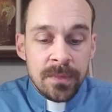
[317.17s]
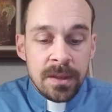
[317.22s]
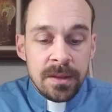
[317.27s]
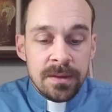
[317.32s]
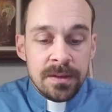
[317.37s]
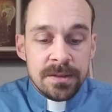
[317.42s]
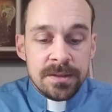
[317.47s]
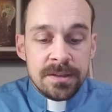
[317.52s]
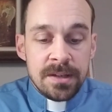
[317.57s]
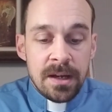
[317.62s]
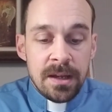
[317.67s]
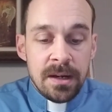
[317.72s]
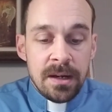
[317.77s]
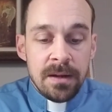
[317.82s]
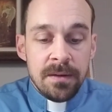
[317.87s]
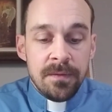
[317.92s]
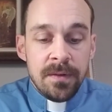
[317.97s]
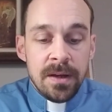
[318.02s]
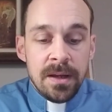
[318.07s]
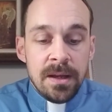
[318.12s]
the son
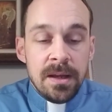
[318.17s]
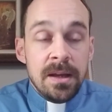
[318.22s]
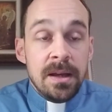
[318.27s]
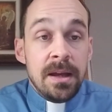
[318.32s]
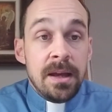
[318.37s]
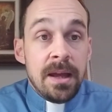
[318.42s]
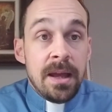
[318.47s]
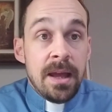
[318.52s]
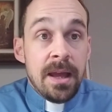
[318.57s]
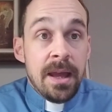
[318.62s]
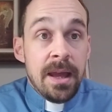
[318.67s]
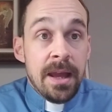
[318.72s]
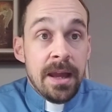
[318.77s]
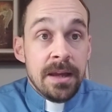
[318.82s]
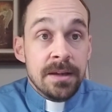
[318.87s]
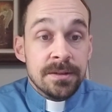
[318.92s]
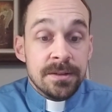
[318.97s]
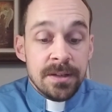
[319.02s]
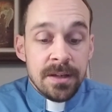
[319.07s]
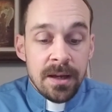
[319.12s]
of
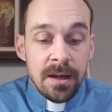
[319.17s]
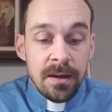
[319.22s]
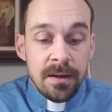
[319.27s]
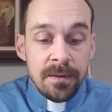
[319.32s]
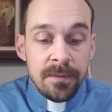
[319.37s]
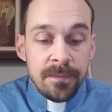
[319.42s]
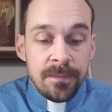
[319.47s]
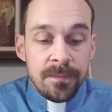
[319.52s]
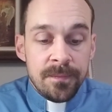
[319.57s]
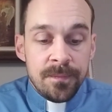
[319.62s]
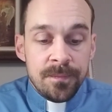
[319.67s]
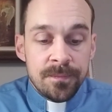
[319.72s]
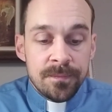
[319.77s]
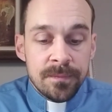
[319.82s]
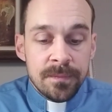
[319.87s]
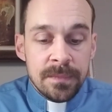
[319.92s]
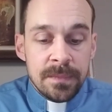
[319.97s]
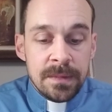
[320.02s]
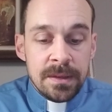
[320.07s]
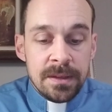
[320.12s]
Haziah,
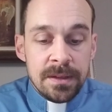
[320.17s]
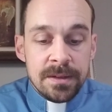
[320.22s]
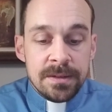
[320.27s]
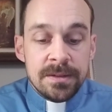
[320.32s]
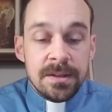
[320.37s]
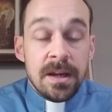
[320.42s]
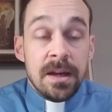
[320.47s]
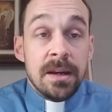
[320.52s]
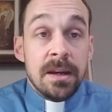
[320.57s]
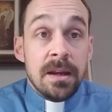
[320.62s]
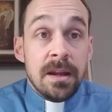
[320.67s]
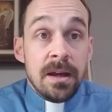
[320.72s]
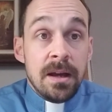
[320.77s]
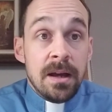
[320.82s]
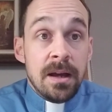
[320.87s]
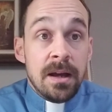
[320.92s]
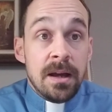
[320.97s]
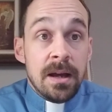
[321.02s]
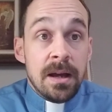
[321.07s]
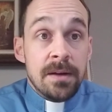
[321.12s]
the son
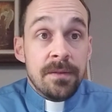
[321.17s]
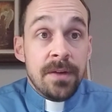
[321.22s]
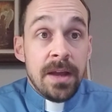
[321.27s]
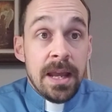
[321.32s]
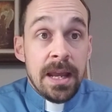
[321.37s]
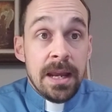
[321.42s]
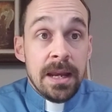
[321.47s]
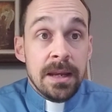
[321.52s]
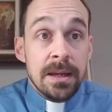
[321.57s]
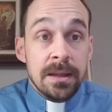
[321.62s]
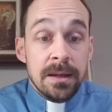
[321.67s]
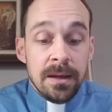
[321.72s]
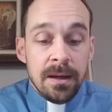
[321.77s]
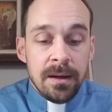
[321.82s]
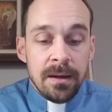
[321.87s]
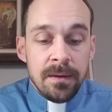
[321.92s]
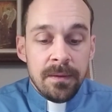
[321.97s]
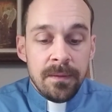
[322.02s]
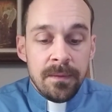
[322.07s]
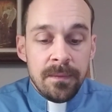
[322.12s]
of
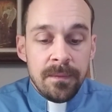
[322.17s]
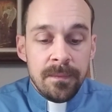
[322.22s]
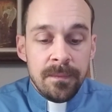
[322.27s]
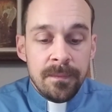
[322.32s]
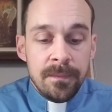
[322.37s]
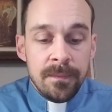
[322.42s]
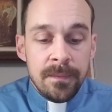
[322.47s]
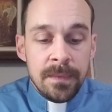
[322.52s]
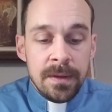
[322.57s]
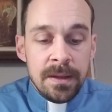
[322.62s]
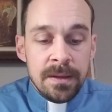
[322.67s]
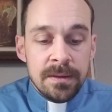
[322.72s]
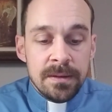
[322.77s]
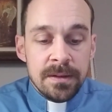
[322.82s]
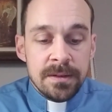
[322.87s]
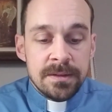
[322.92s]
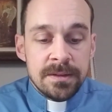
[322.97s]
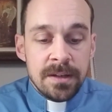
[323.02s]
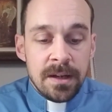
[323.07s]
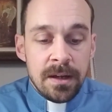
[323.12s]
Adiah, the
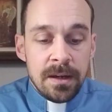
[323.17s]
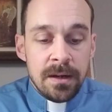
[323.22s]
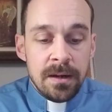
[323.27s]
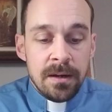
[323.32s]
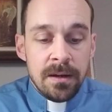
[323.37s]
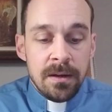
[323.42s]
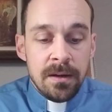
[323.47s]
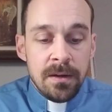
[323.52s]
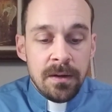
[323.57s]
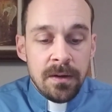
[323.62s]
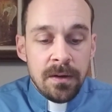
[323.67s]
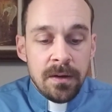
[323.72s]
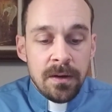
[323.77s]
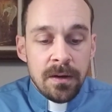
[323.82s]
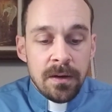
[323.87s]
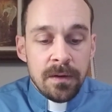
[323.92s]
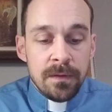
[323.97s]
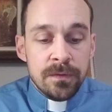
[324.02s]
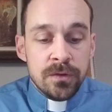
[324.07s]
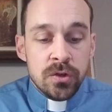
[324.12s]
son
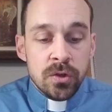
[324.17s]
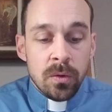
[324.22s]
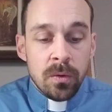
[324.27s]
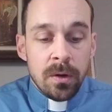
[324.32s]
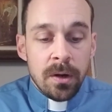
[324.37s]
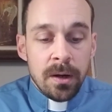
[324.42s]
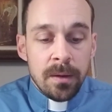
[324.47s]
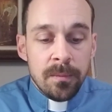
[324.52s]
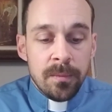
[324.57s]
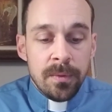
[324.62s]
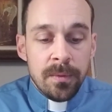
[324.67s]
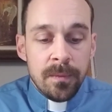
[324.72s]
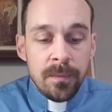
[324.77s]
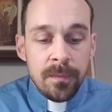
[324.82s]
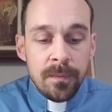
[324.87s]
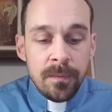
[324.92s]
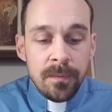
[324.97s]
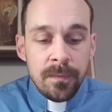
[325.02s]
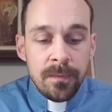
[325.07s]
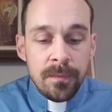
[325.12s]
of Jorib,
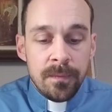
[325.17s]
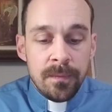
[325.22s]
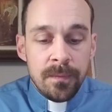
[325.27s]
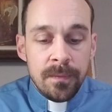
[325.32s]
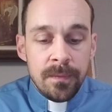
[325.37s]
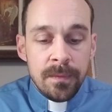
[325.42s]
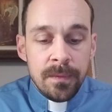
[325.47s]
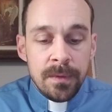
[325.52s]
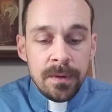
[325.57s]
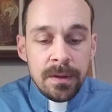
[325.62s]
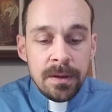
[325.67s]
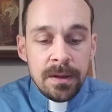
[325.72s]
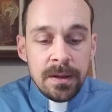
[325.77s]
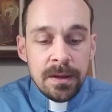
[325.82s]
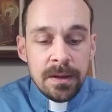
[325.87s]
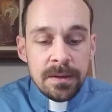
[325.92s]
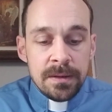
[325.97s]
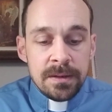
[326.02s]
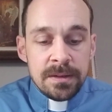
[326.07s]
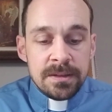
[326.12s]

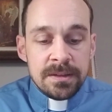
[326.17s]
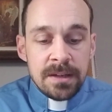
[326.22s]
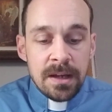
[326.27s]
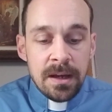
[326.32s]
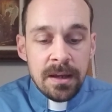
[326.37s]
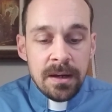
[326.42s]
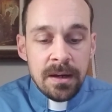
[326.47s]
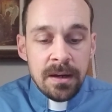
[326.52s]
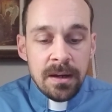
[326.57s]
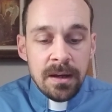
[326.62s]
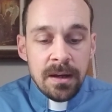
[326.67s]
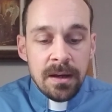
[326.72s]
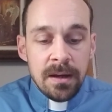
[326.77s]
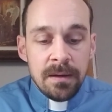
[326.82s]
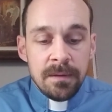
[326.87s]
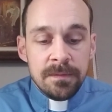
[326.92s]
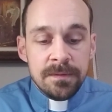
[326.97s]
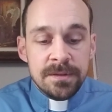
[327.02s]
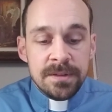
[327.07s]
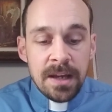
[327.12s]
the son
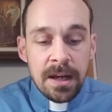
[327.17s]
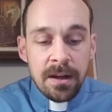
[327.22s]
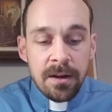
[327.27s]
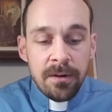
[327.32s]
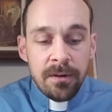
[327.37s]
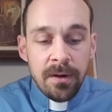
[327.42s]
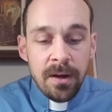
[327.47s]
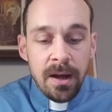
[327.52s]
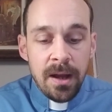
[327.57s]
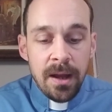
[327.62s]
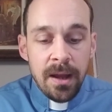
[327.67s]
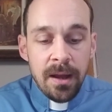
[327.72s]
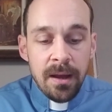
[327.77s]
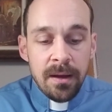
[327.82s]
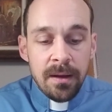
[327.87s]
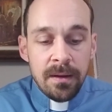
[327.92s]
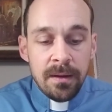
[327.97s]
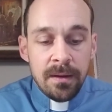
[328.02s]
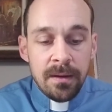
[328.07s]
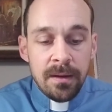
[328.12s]
of Zechariah,
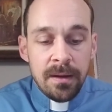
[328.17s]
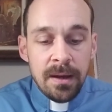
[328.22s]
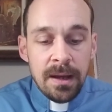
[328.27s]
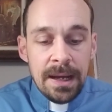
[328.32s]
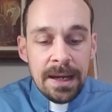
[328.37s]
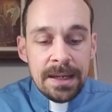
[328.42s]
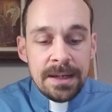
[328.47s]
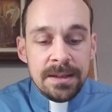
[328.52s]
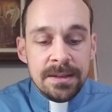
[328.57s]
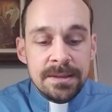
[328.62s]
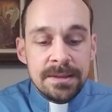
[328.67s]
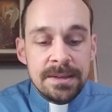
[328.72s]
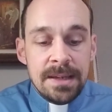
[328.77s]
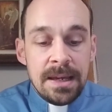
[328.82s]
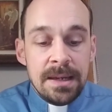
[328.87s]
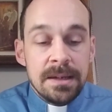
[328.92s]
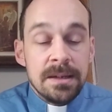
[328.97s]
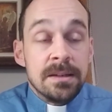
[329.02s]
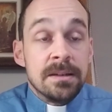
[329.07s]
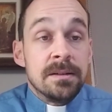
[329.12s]
a
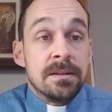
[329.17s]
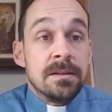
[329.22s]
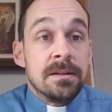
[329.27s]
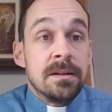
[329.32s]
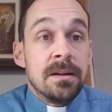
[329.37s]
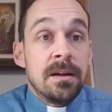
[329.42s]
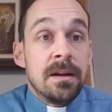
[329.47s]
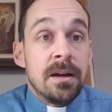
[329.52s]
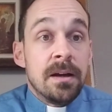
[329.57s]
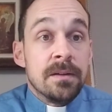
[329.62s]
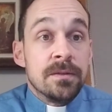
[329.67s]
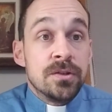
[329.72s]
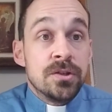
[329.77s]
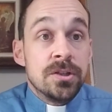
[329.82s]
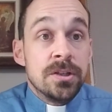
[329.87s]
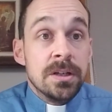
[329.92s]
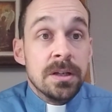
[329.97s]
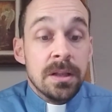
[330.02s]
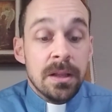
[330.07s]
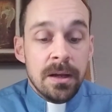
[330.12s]
descendant of
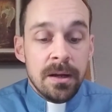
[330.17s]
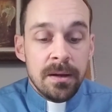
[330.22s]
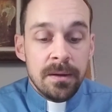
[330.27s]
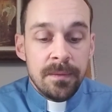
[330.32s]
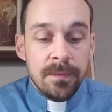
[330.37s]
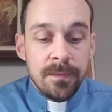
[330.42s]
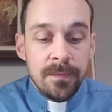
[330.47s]
Shelah.